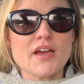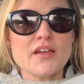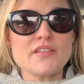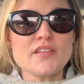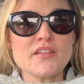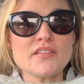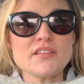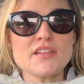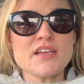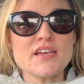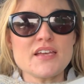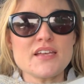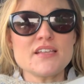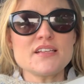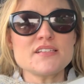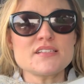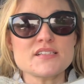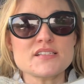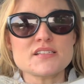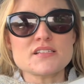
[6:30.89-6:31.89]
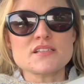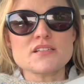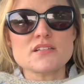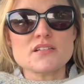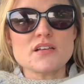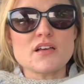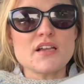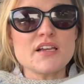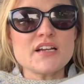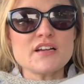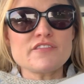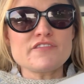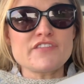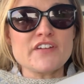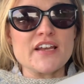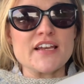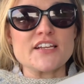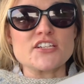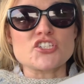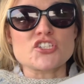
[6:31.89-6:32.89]
and then there's a little
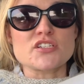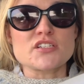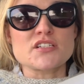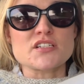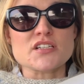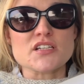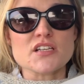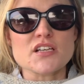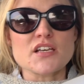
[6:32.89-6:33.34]
village and